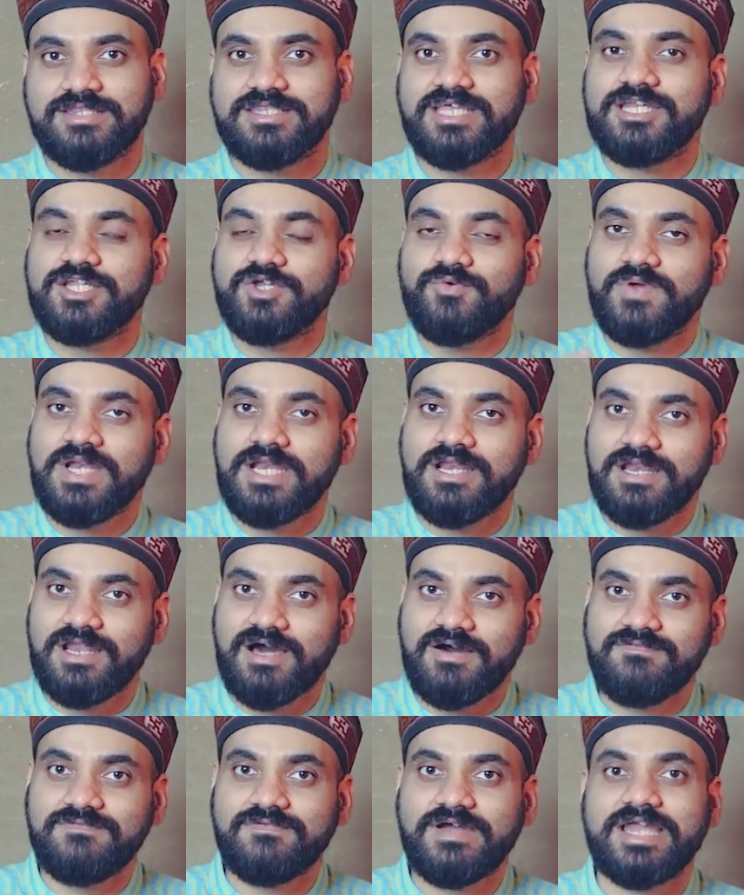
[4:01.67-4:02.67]
Then you will
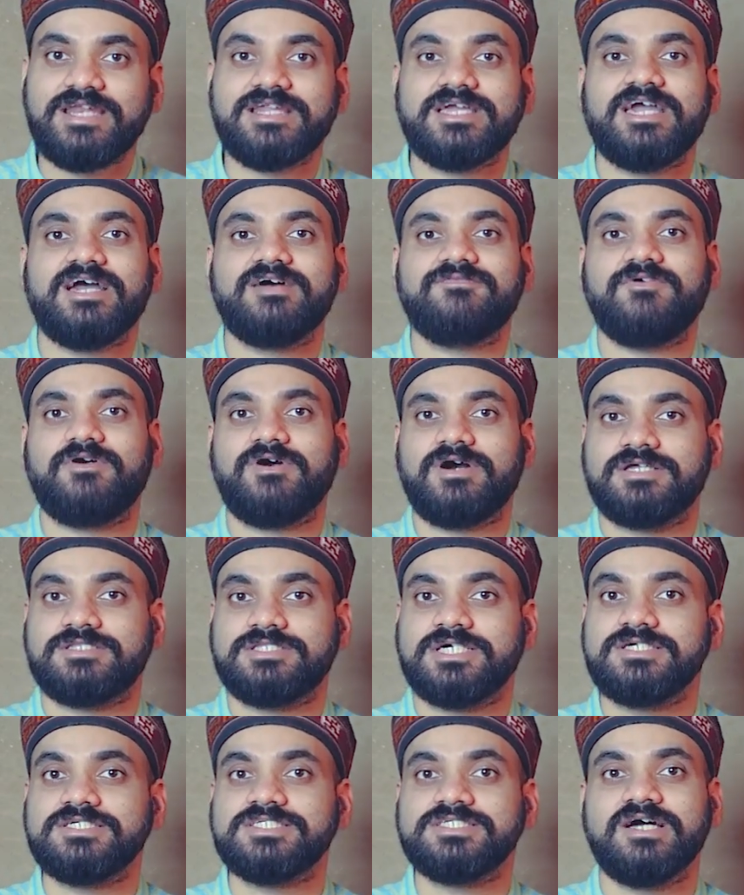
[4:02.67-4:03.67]
love and care for
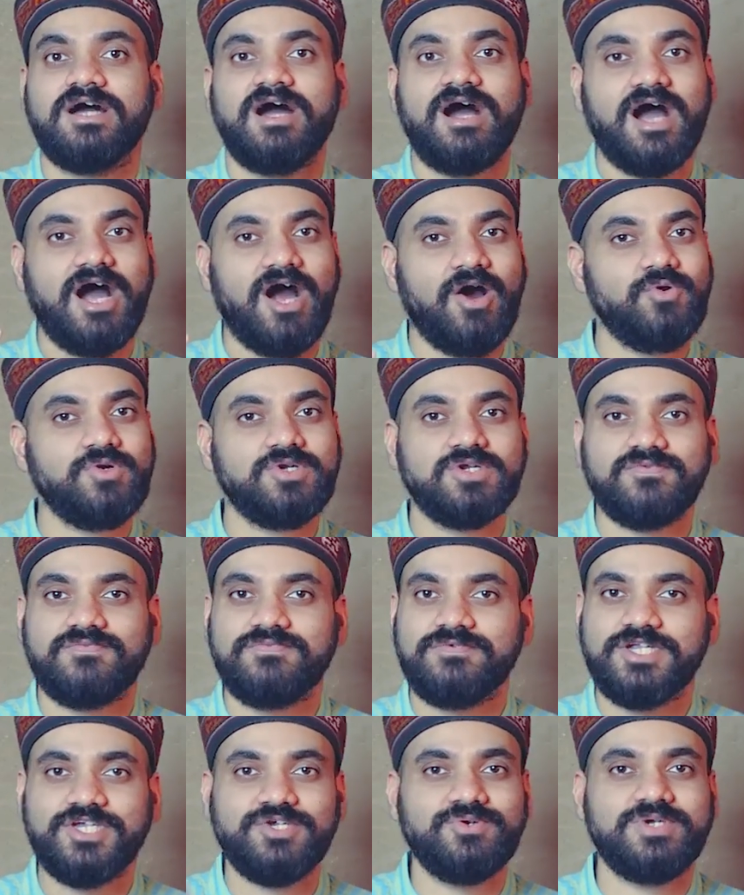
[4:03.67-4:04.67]
others out
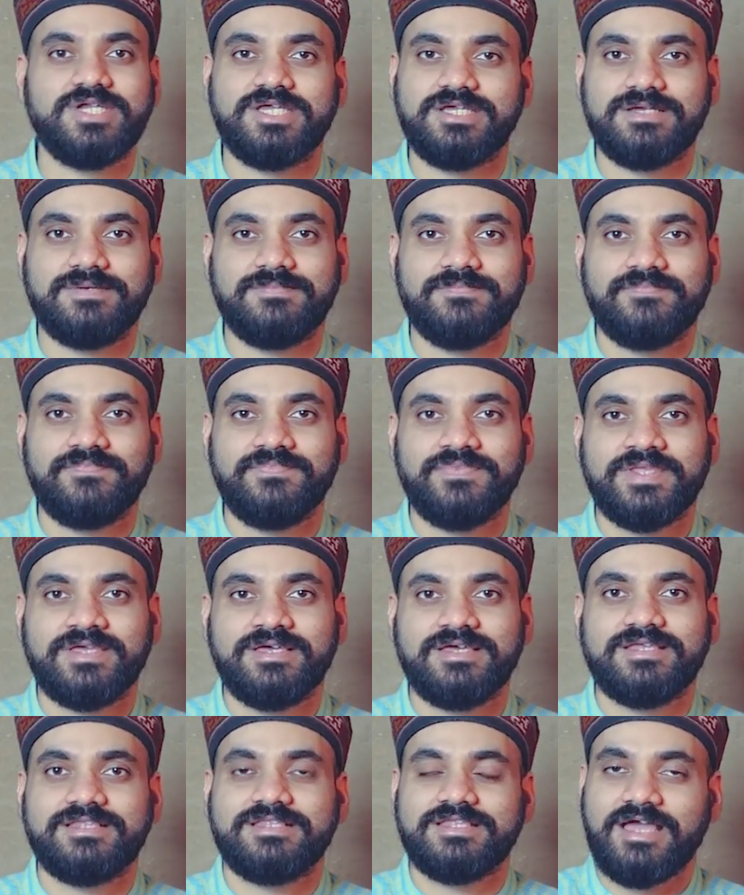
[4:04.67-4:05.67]
of duty.
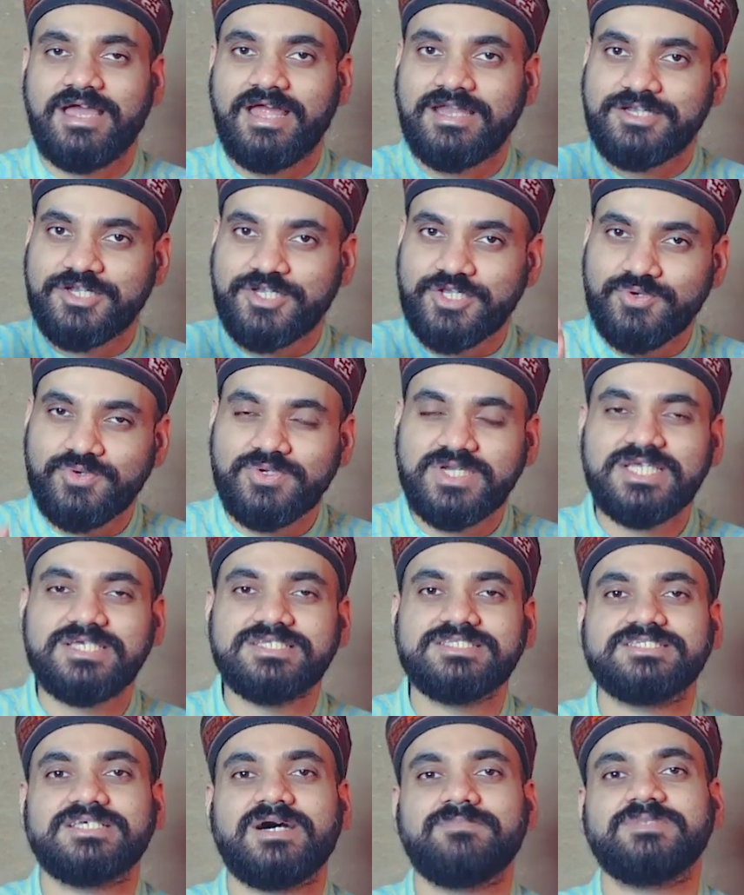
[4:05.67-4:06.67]
And duty
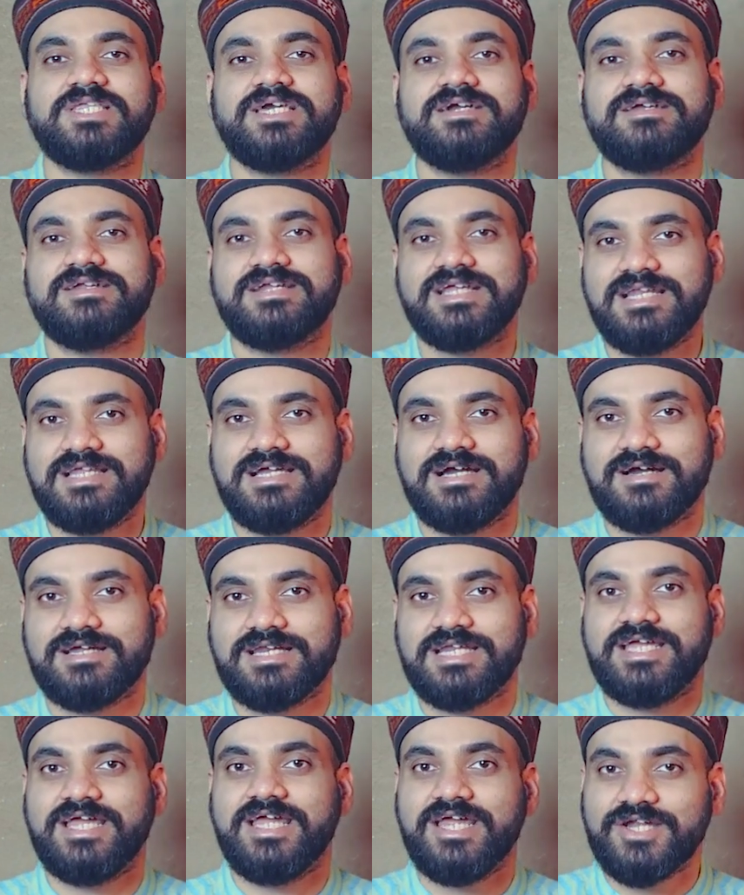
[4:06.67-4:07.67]
is something really
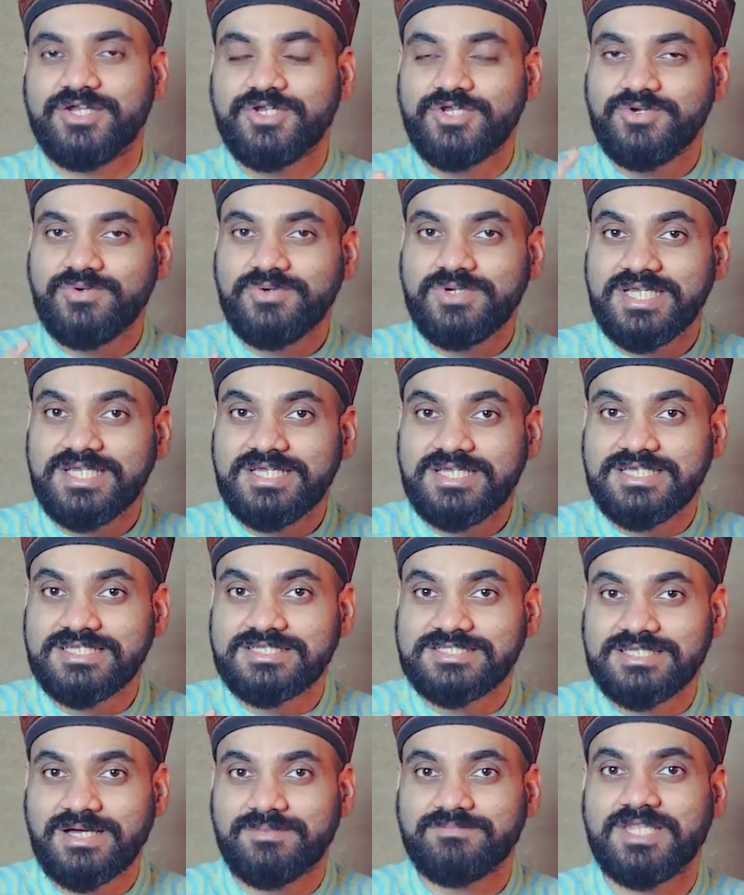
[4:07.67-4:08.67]
ugly. Duty
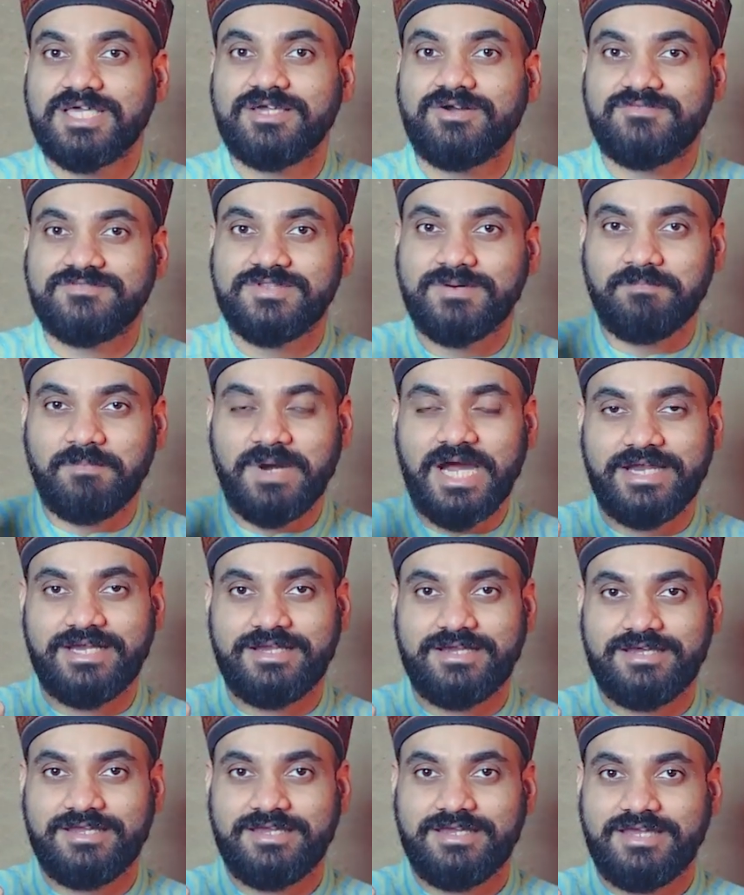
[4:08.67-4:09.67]
is something of the
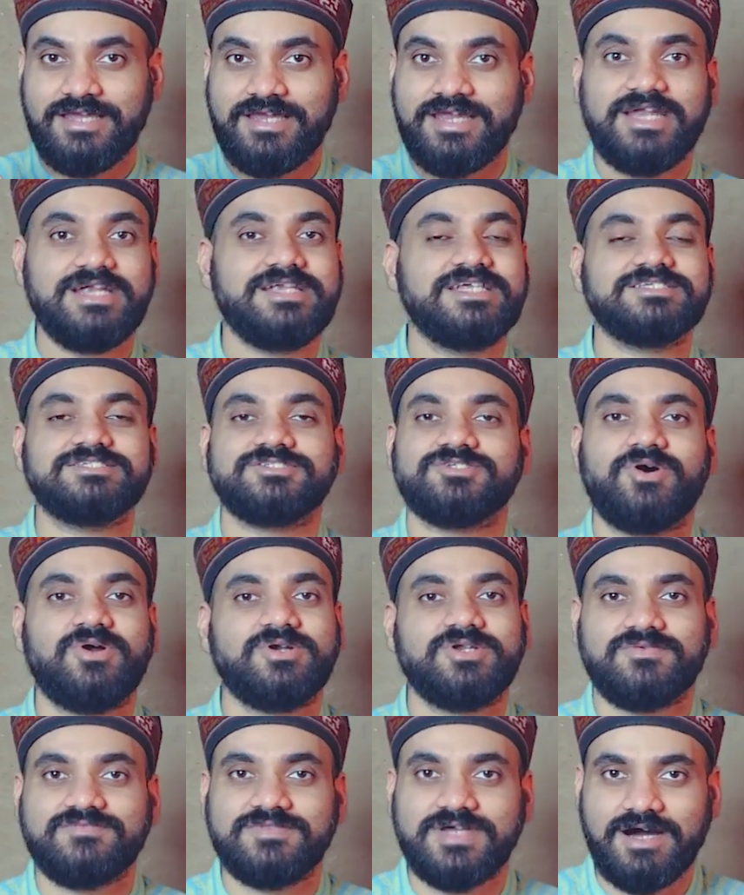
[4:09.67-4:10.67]
mind. It is
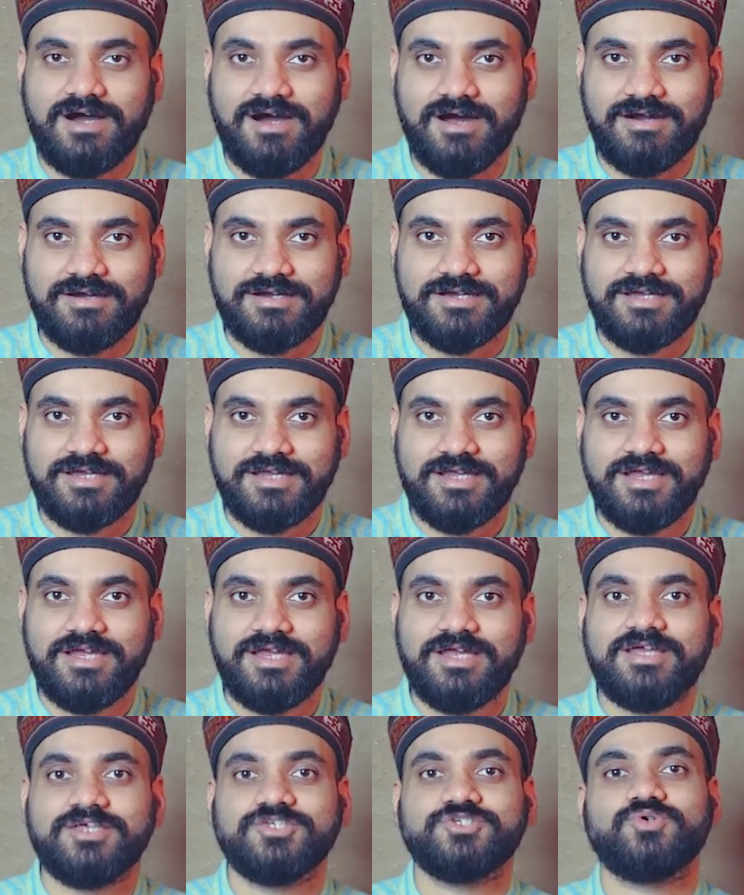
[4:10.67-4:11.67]
not of the heart.
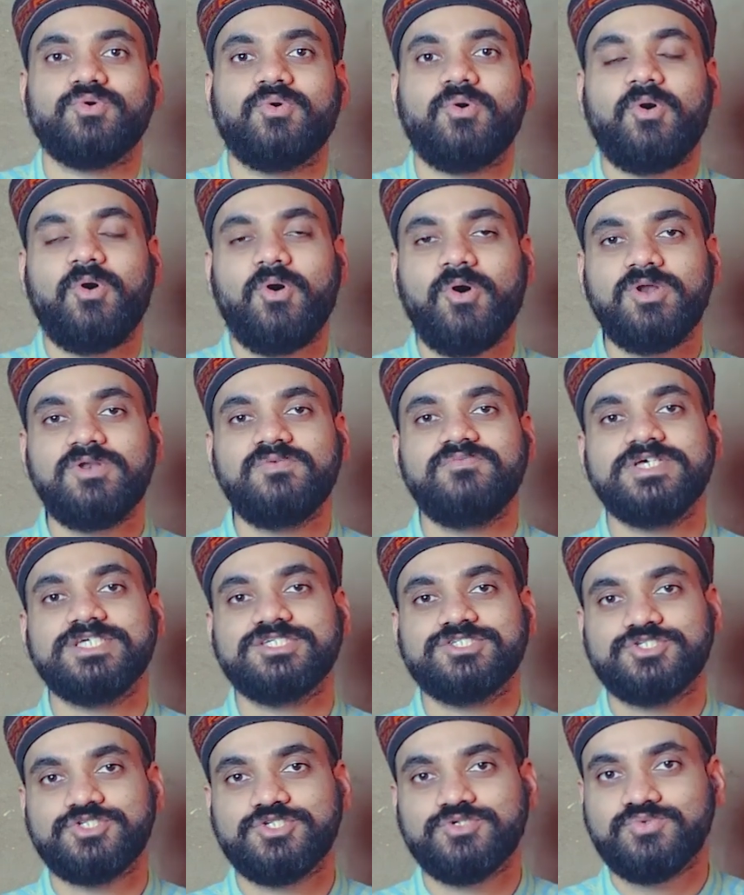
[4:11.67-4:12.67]
So
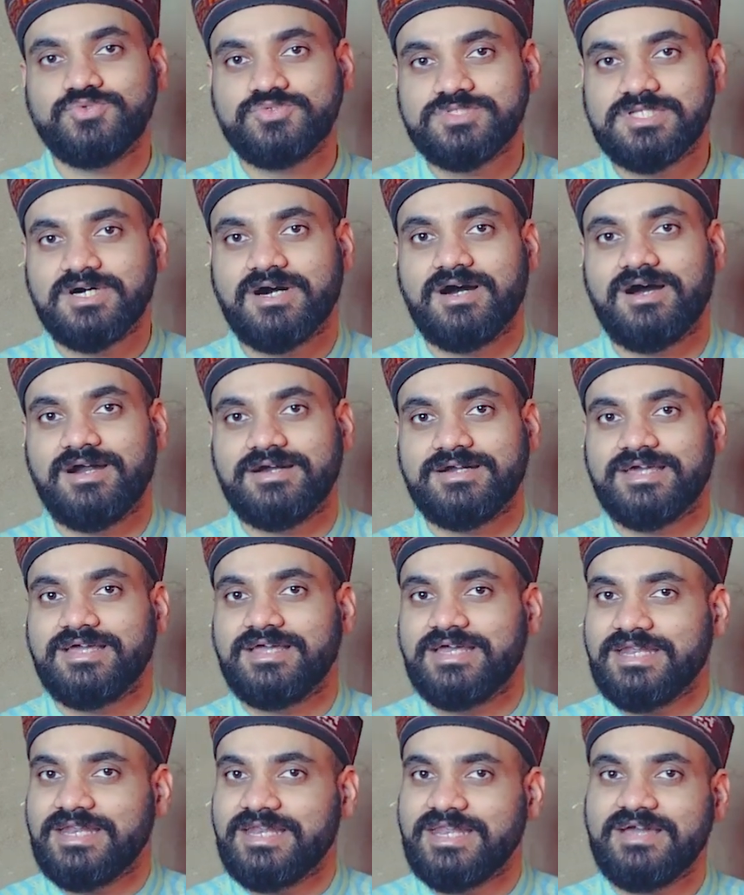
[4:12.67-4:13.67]
always choose the heart,
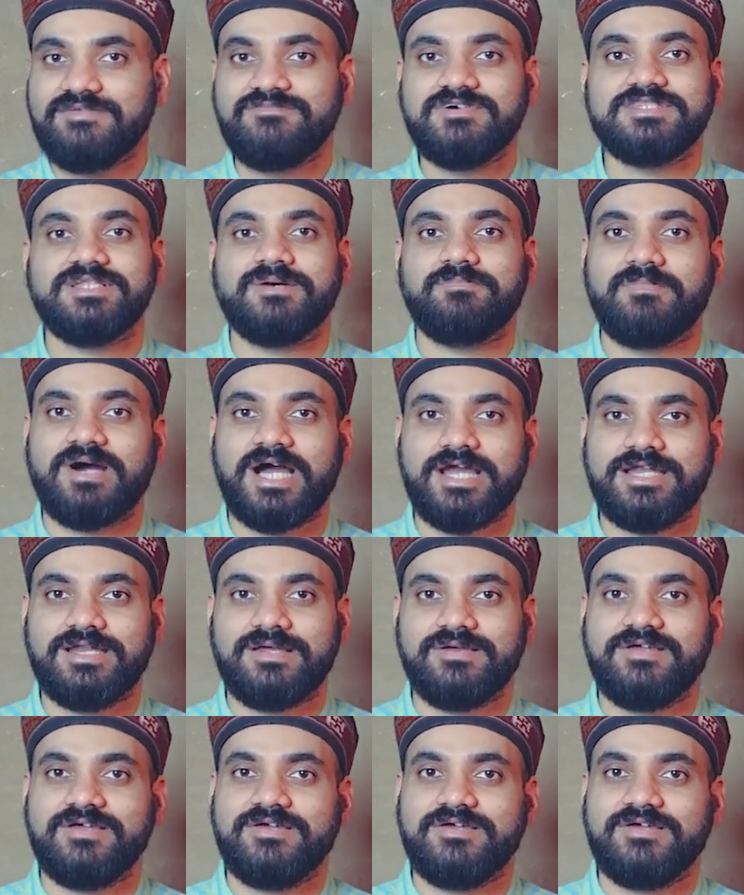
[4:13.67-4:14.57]
never the mind.